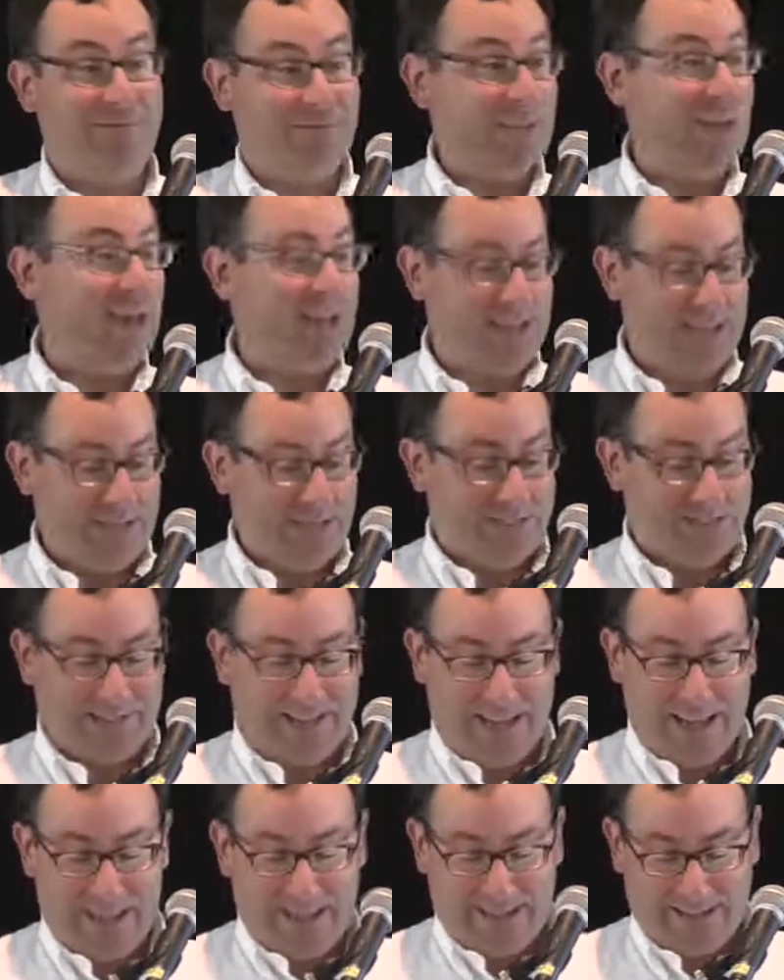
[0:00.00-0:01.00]
if that is
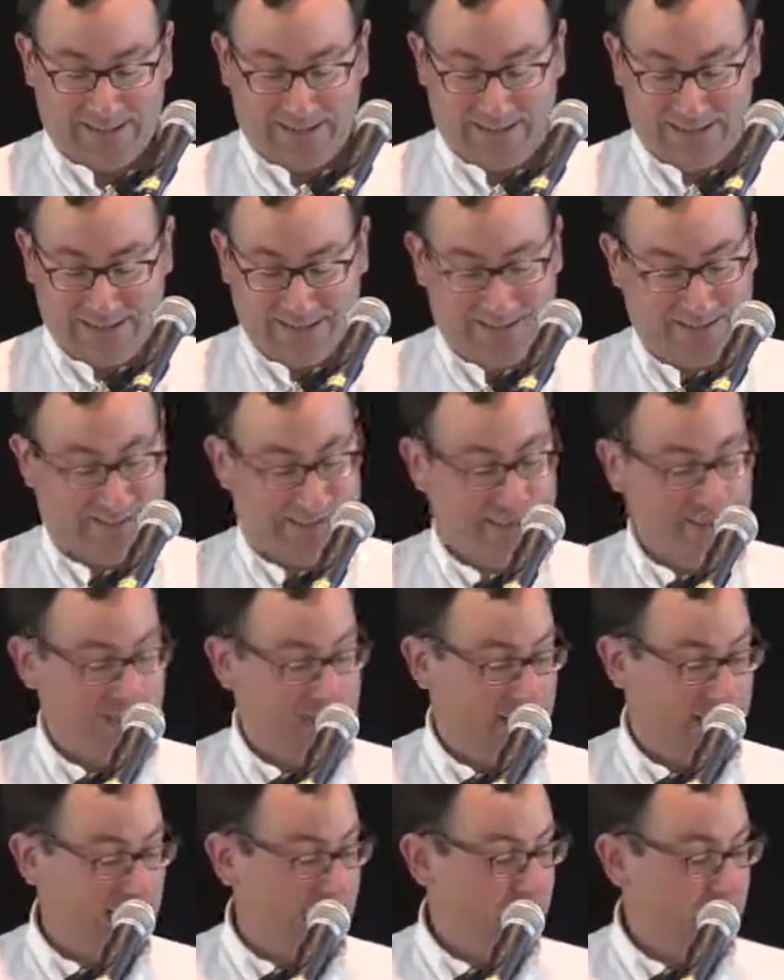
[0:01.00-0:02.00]

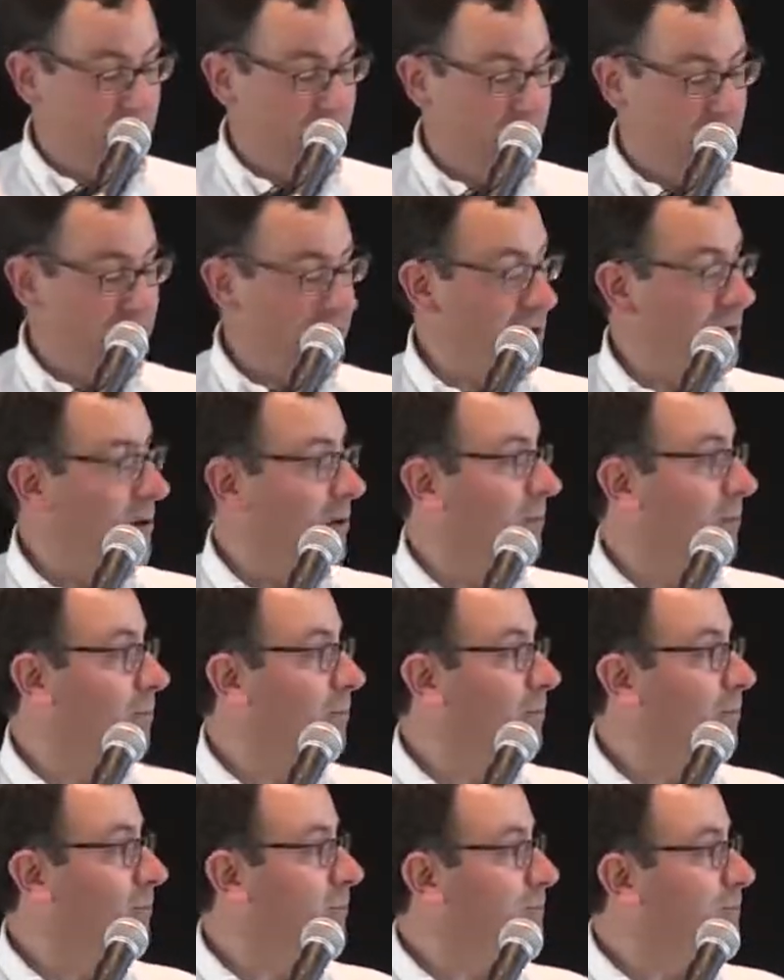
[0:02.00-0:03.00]
consistently true.
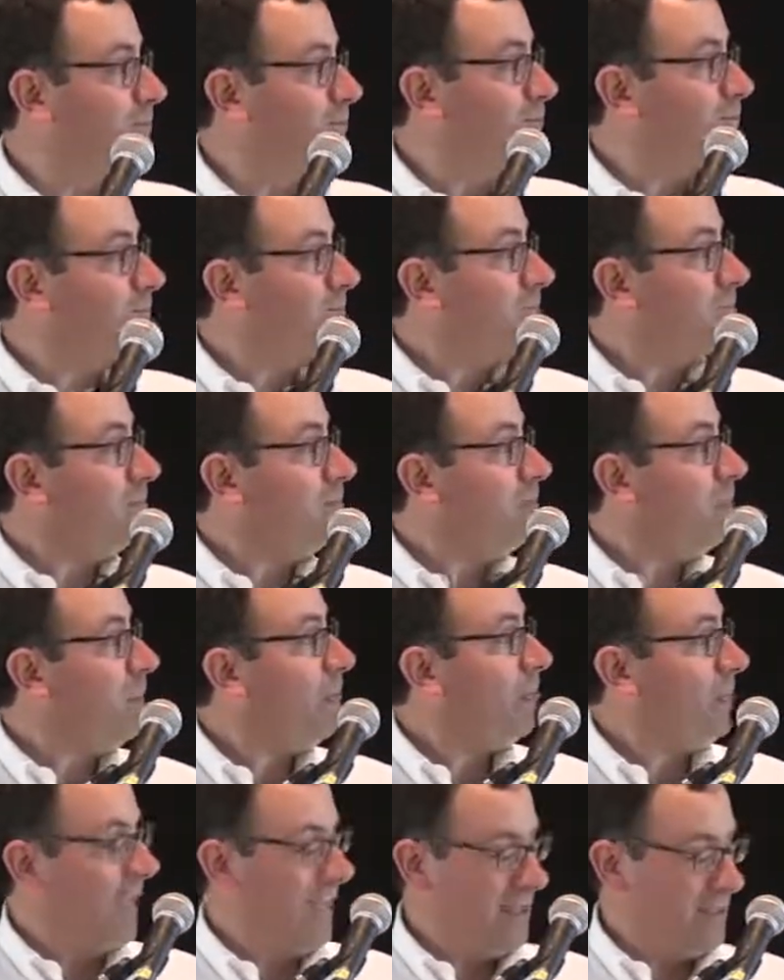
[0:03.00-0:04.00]

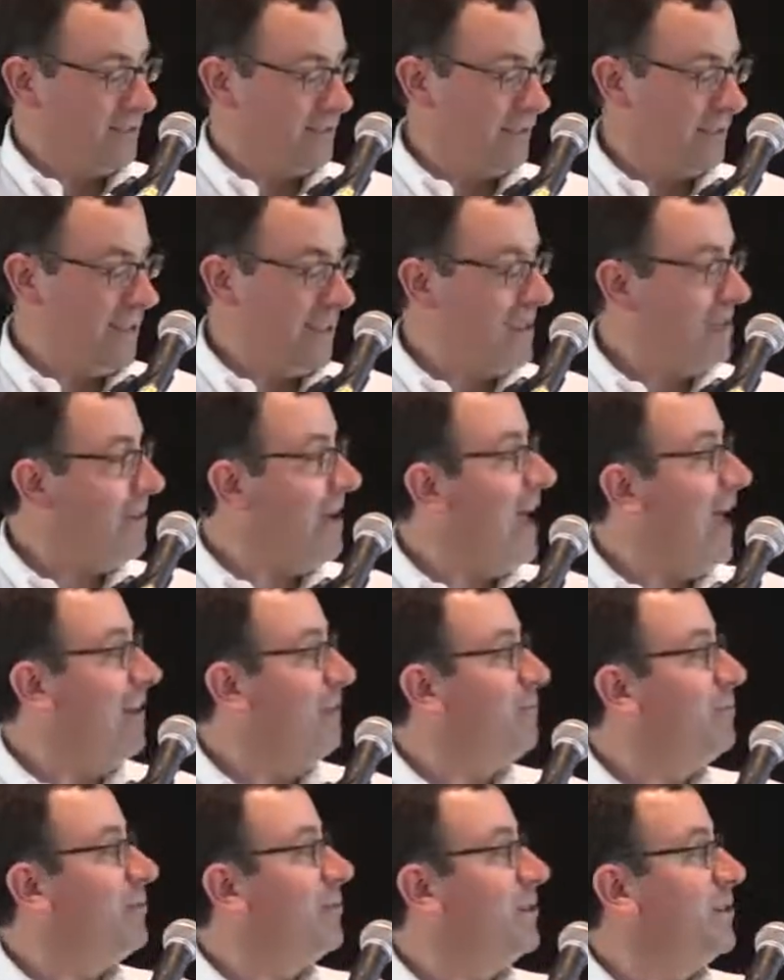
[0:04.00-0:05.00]
So they
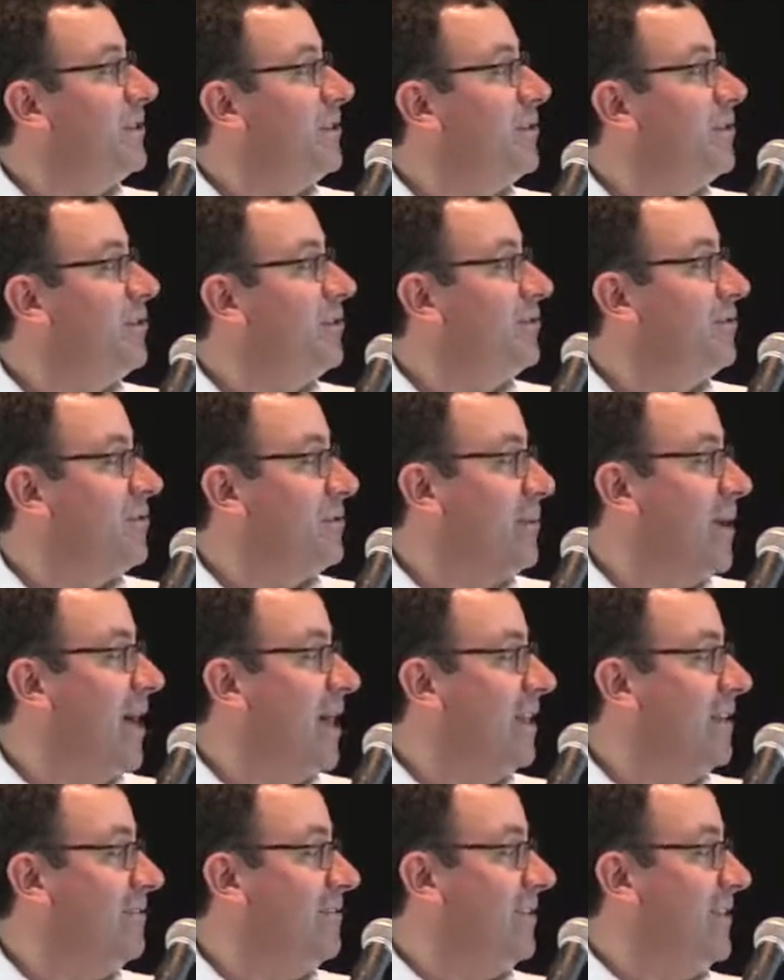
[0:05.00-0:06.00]
have produced from
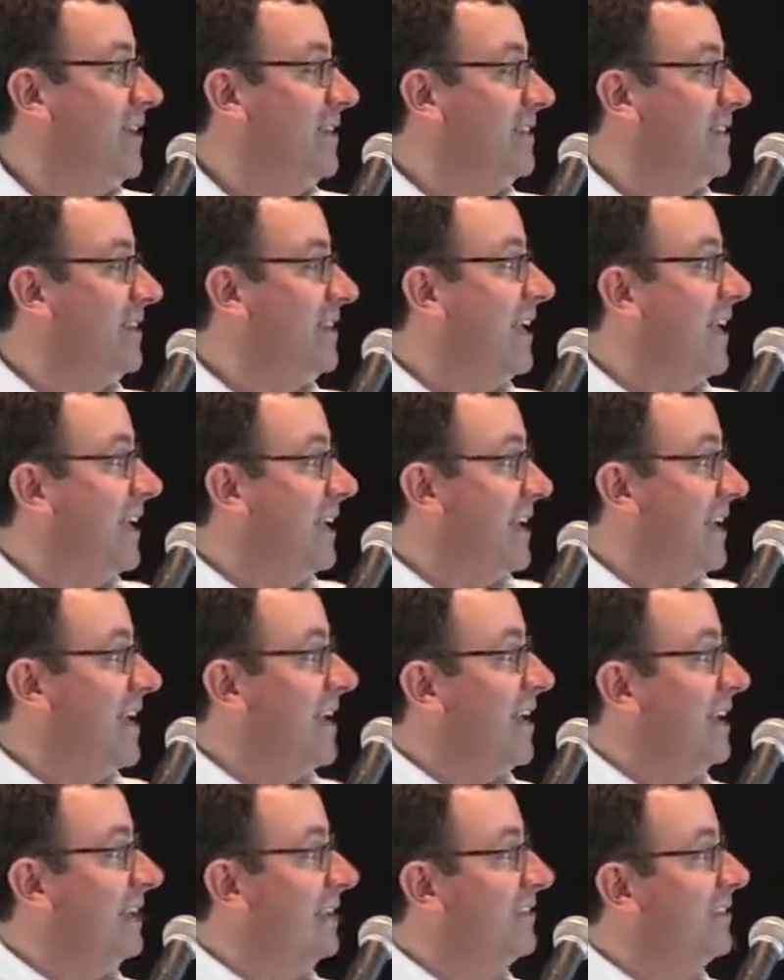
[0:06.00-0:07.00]
all of this a,
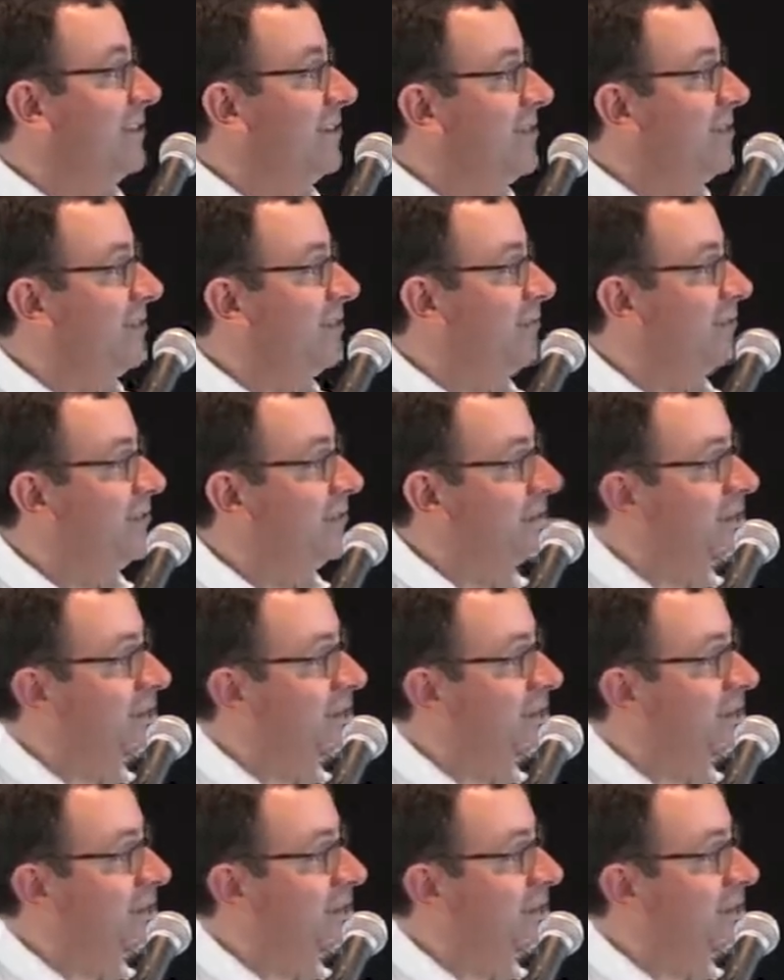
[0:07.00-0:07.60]
a series of